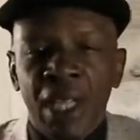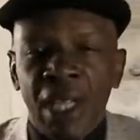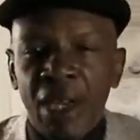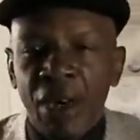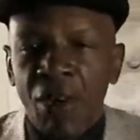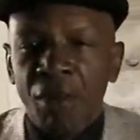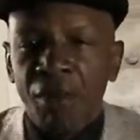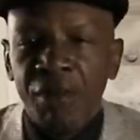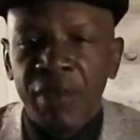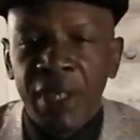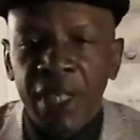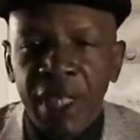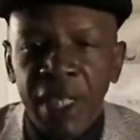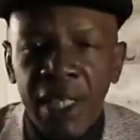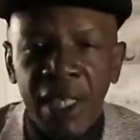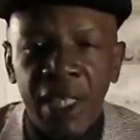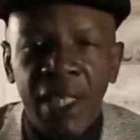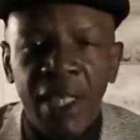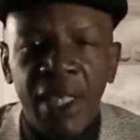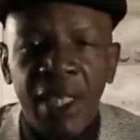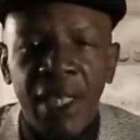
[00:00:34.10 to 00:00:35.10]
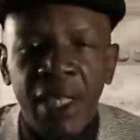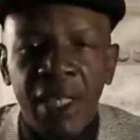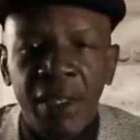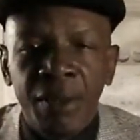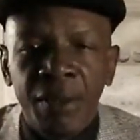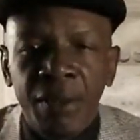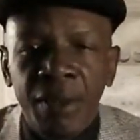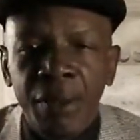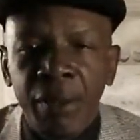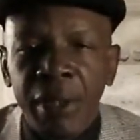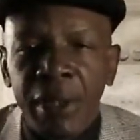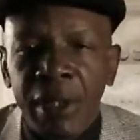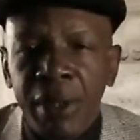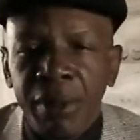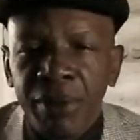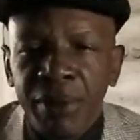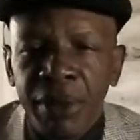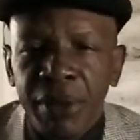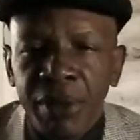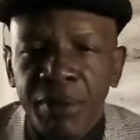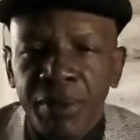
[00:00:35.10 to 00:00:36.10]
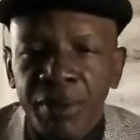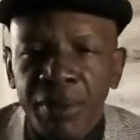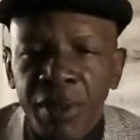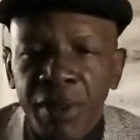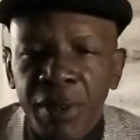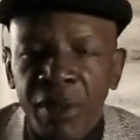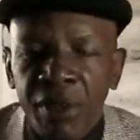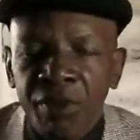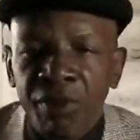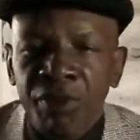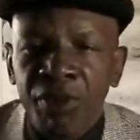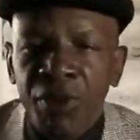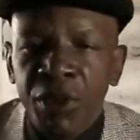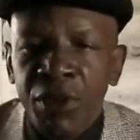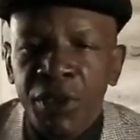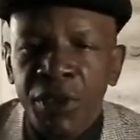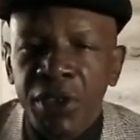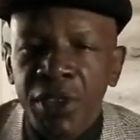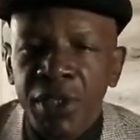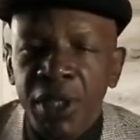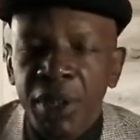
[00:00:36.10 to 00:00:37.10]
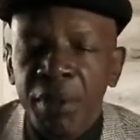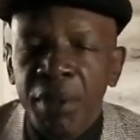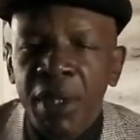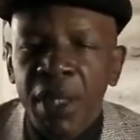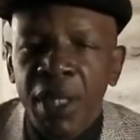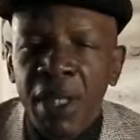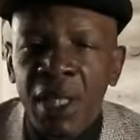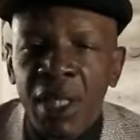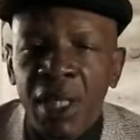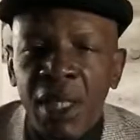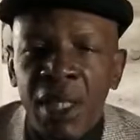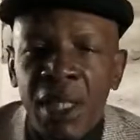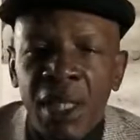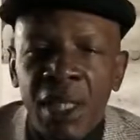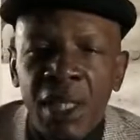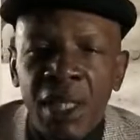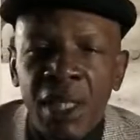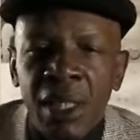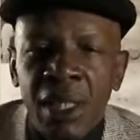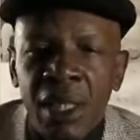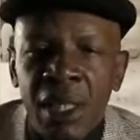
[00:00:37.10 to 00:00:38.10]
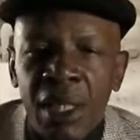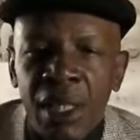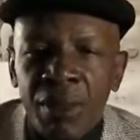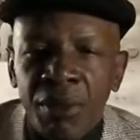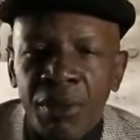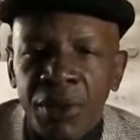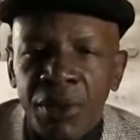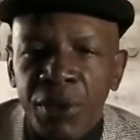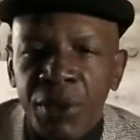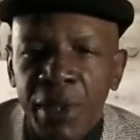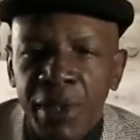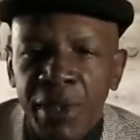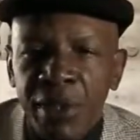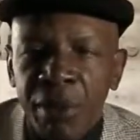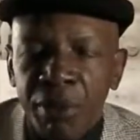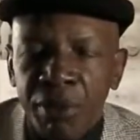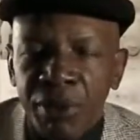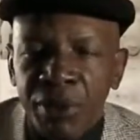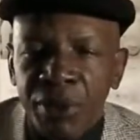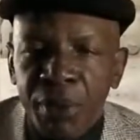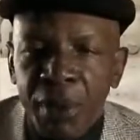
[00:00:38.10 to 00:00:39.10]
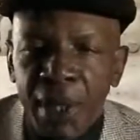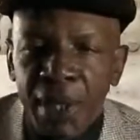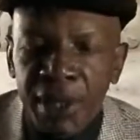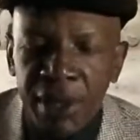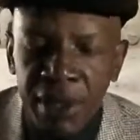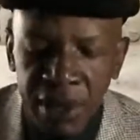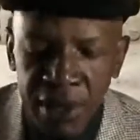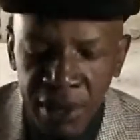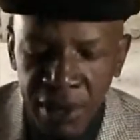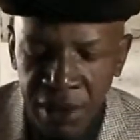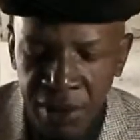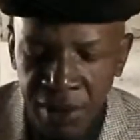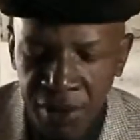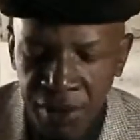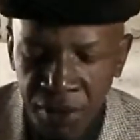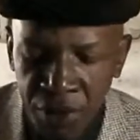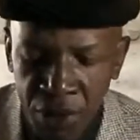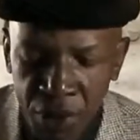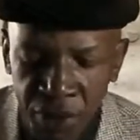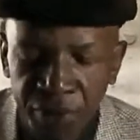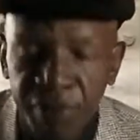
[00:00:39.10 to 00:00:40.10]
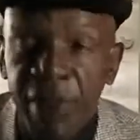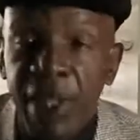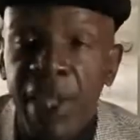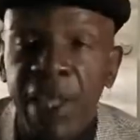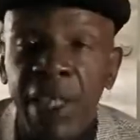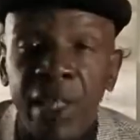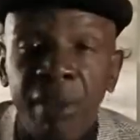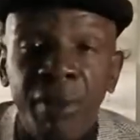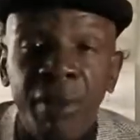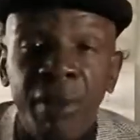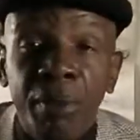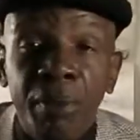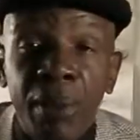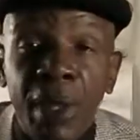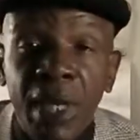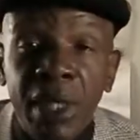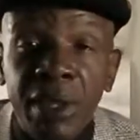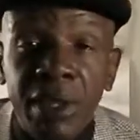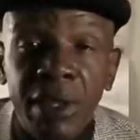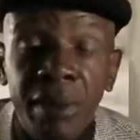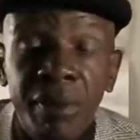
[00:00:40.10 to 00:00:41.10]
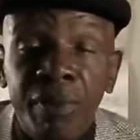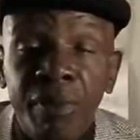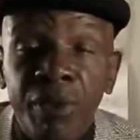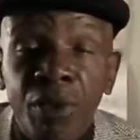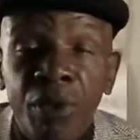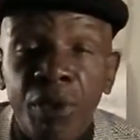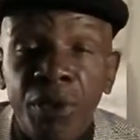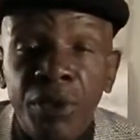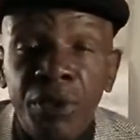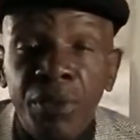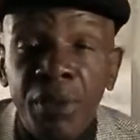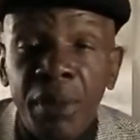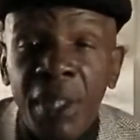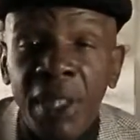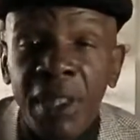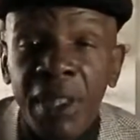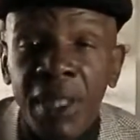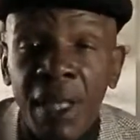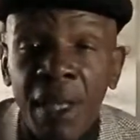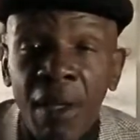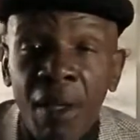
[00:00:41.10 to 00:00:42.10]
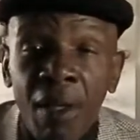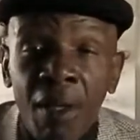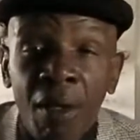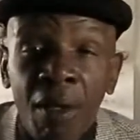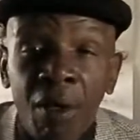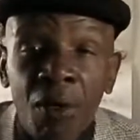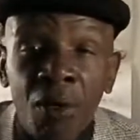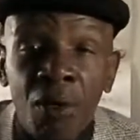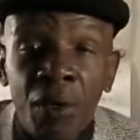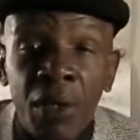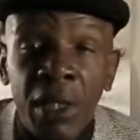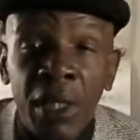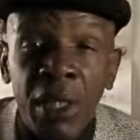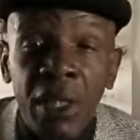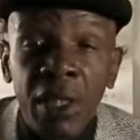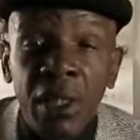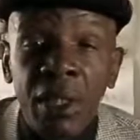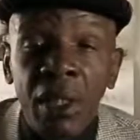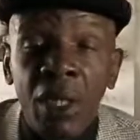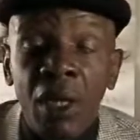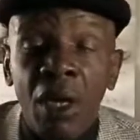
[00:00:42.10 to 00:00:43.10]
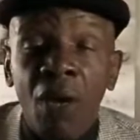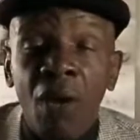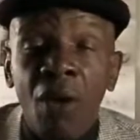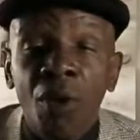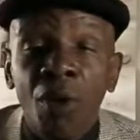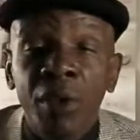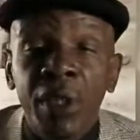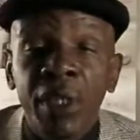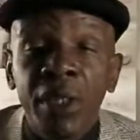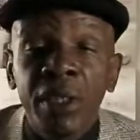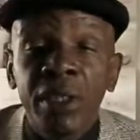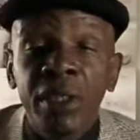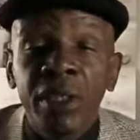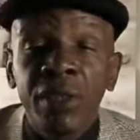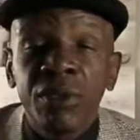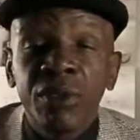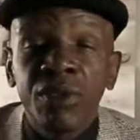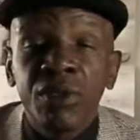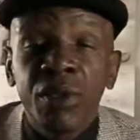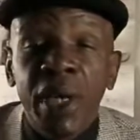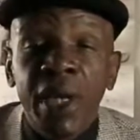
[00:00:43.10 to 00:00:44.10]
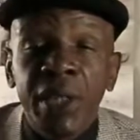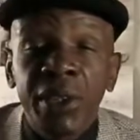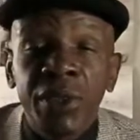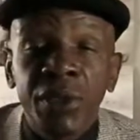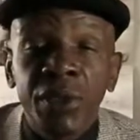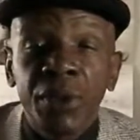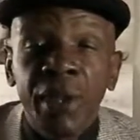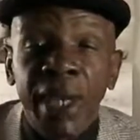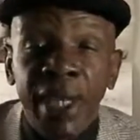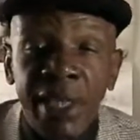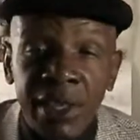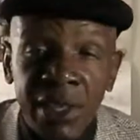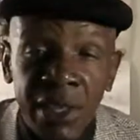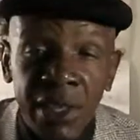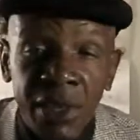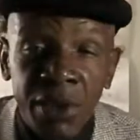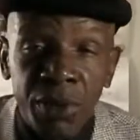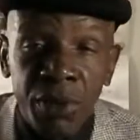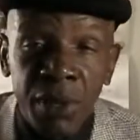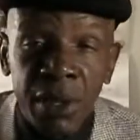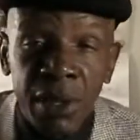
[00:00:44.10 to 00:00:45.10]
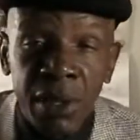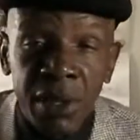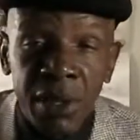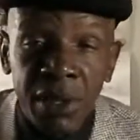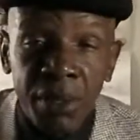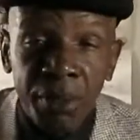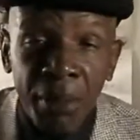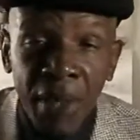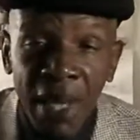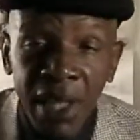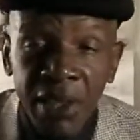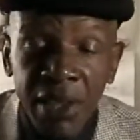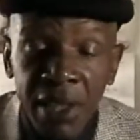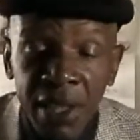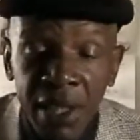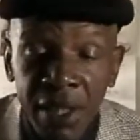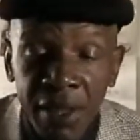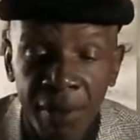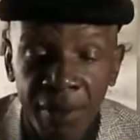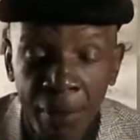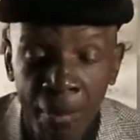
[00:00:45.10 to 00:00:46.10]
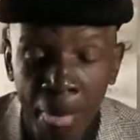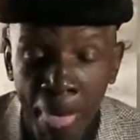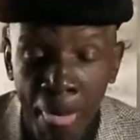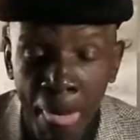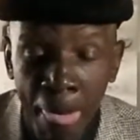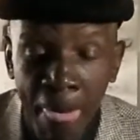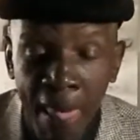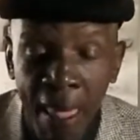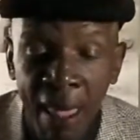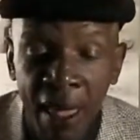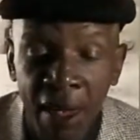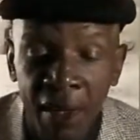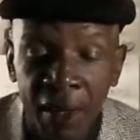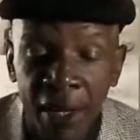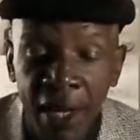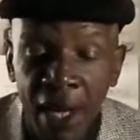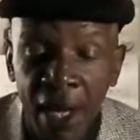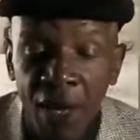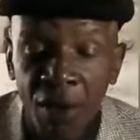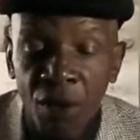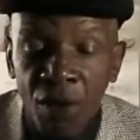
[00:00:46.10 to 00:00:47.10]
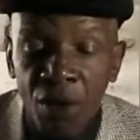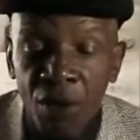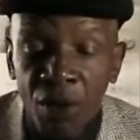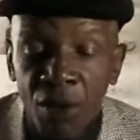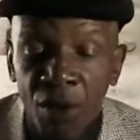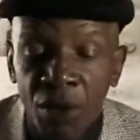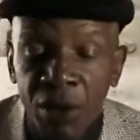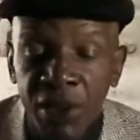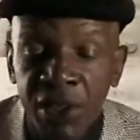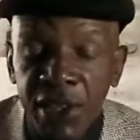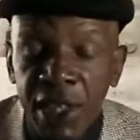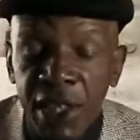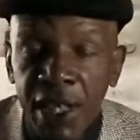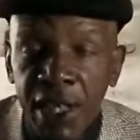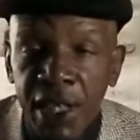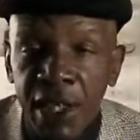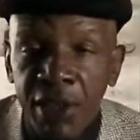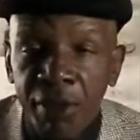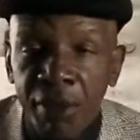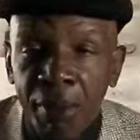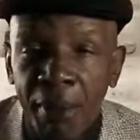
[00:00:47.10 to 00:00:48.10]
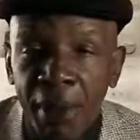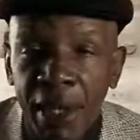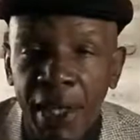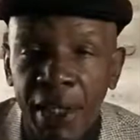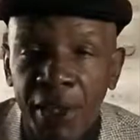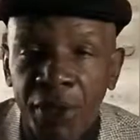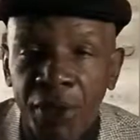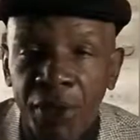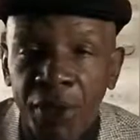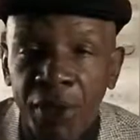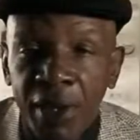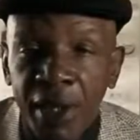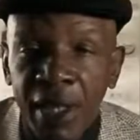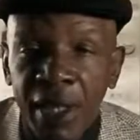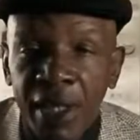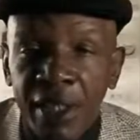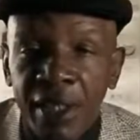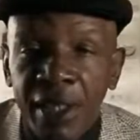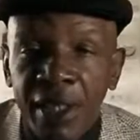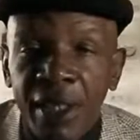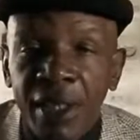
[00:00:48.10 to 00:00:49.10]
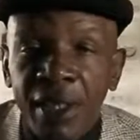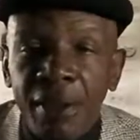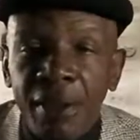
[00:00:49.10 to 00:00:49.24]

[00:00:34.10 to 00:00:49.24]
Hopefully, we picked up some viewership. We do get some responses, both negative and positive, of course, but we always try to accentuate the positive. Now, once again, I need to remind you that